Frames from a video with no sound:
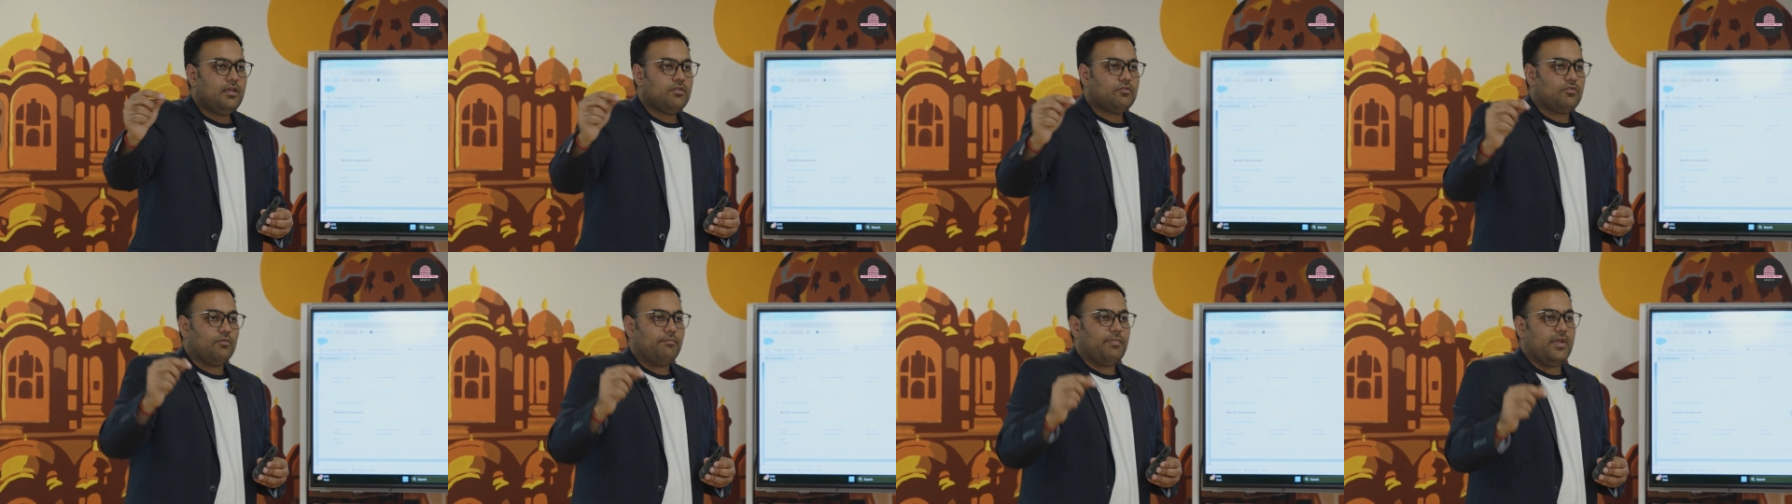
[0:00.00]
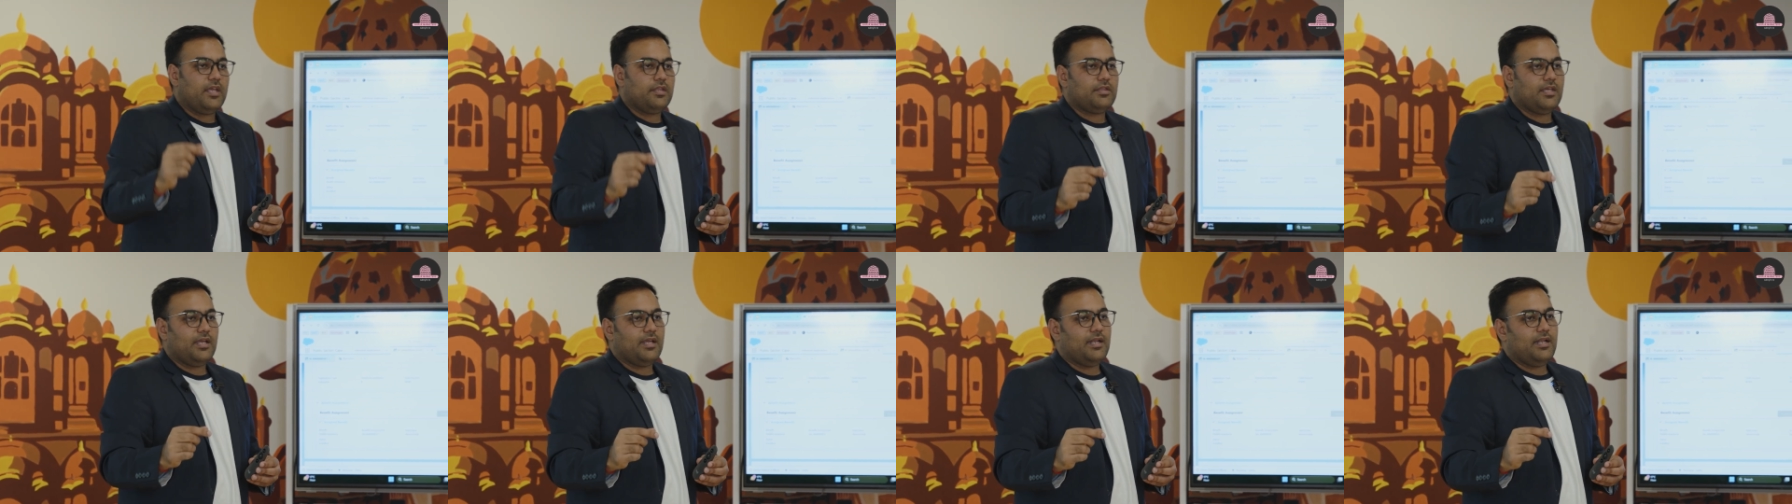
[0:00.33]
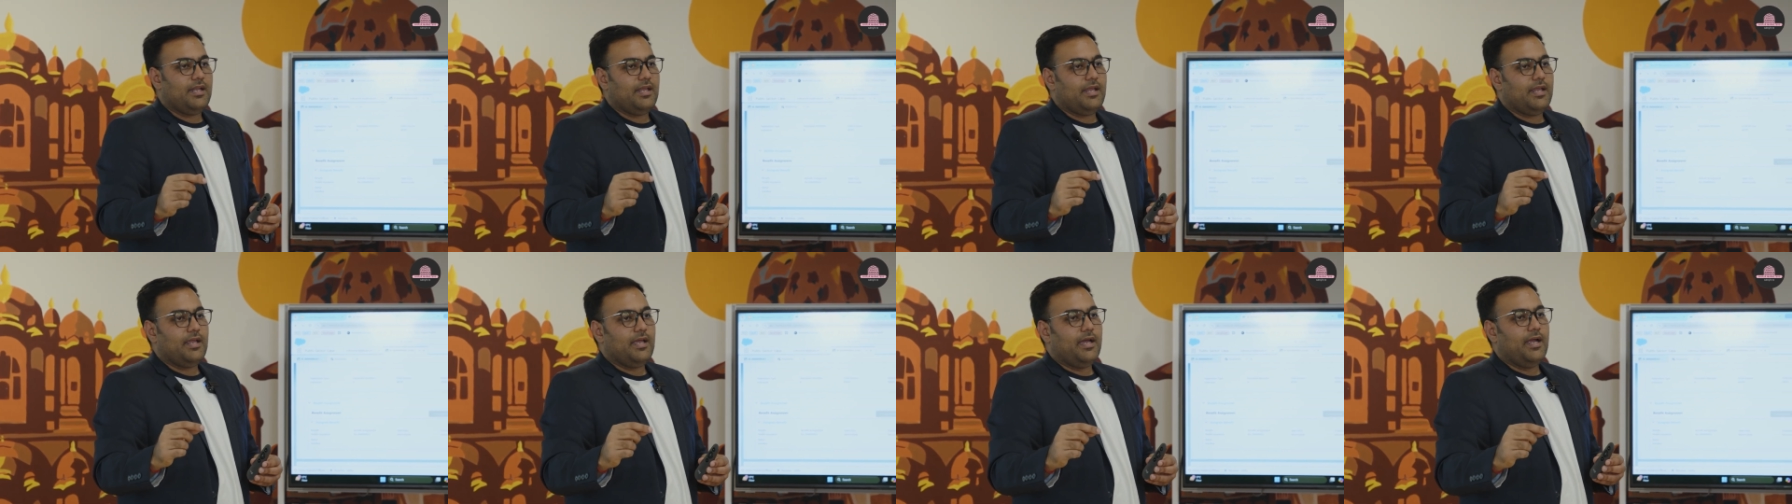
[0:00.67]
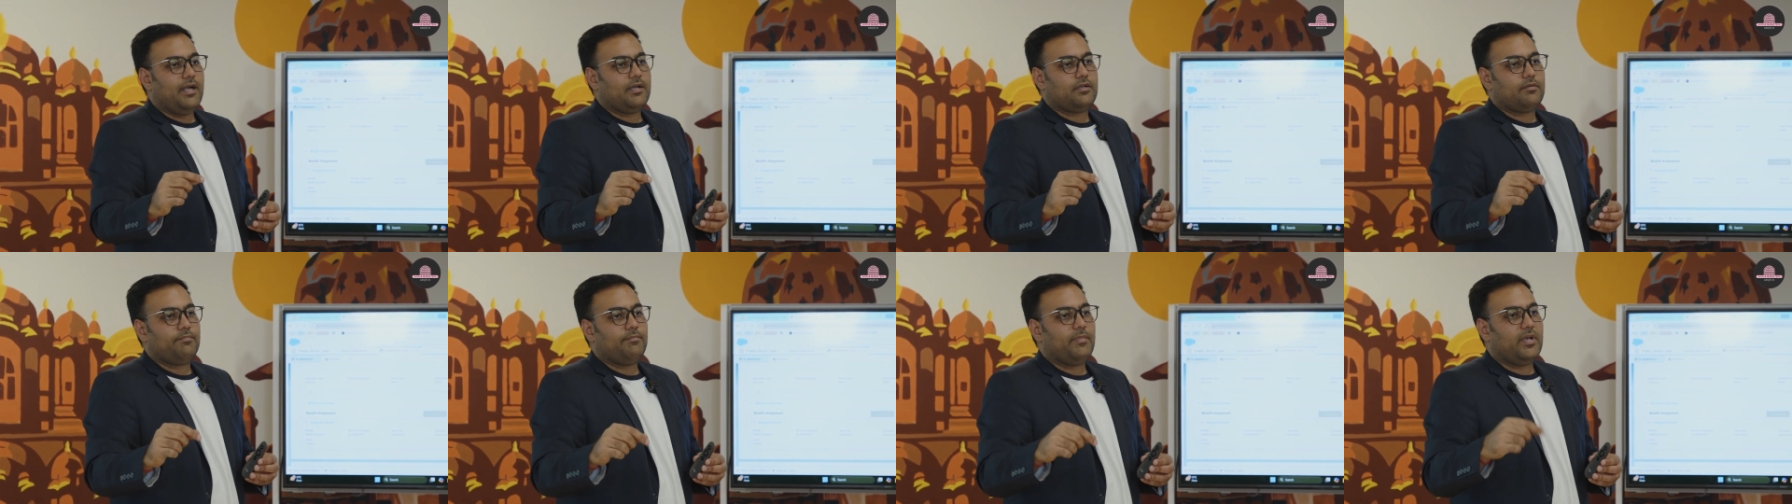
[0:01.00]
So basically
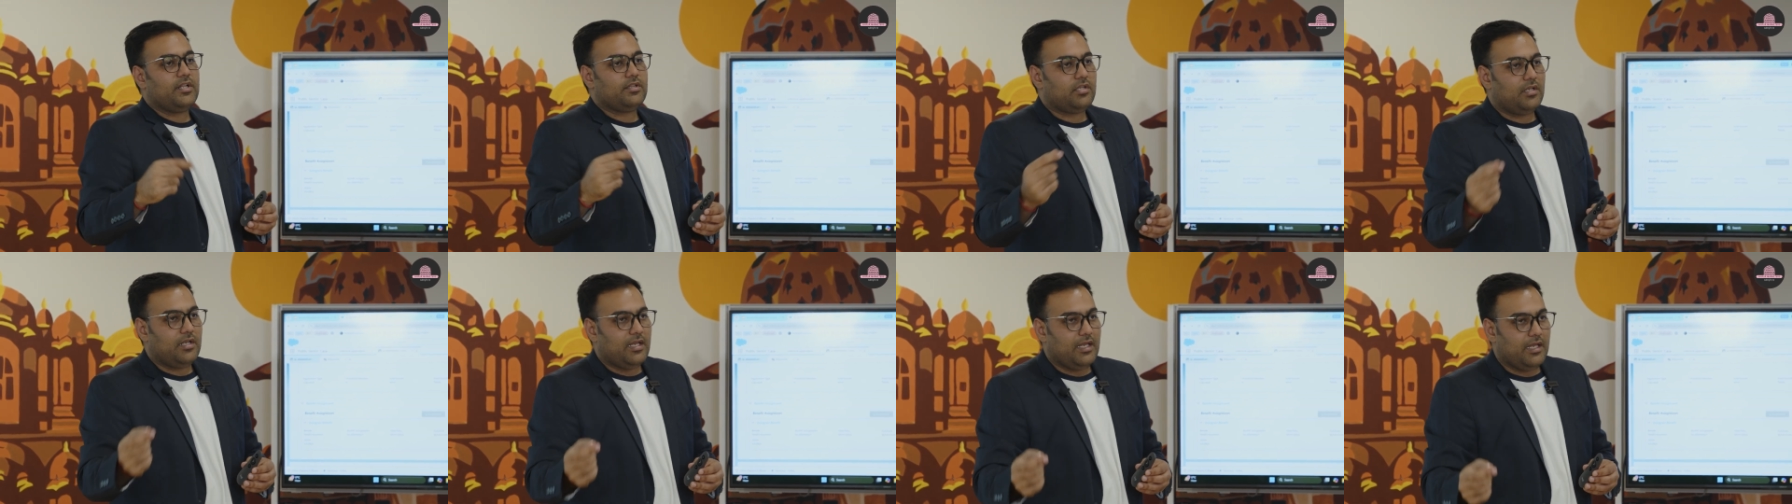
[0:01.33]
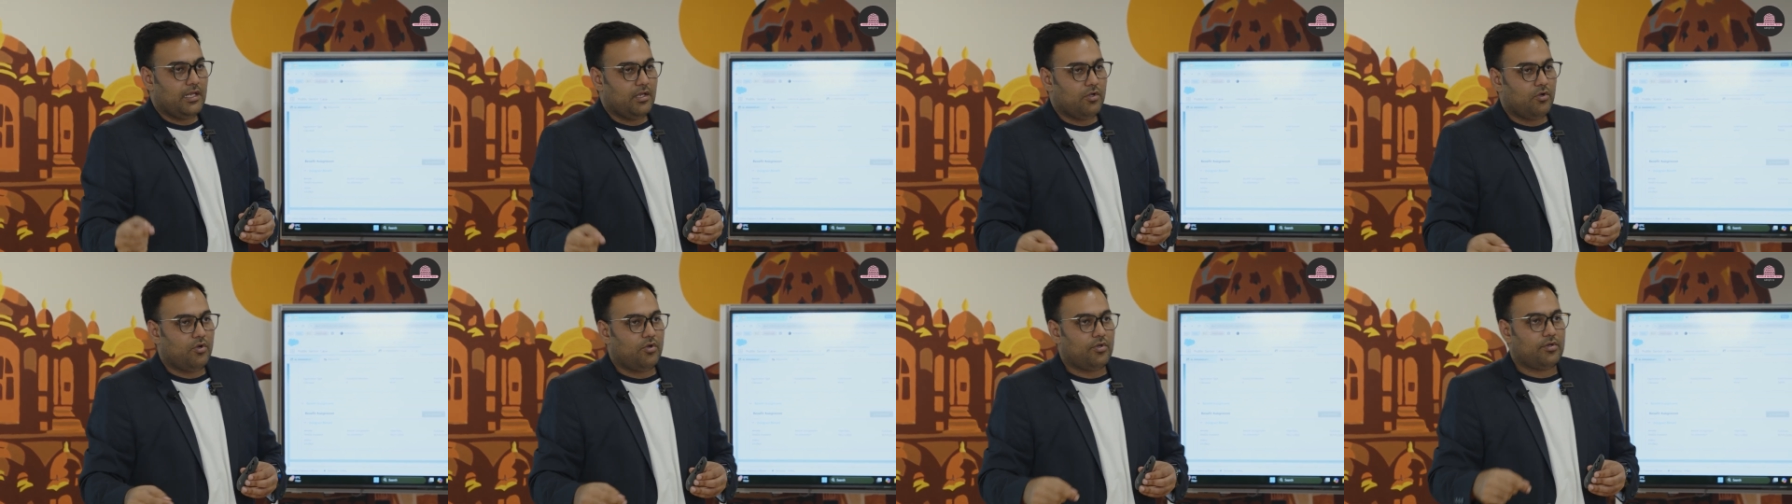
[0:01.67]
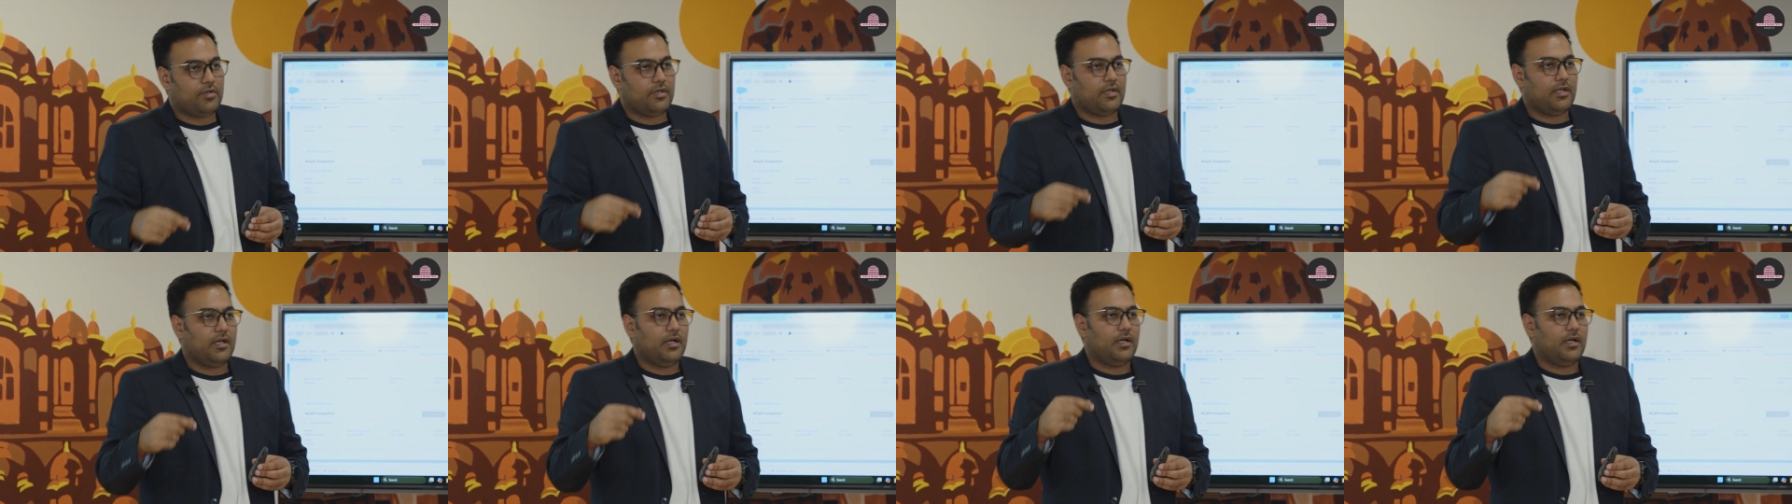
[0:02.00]
at monthly or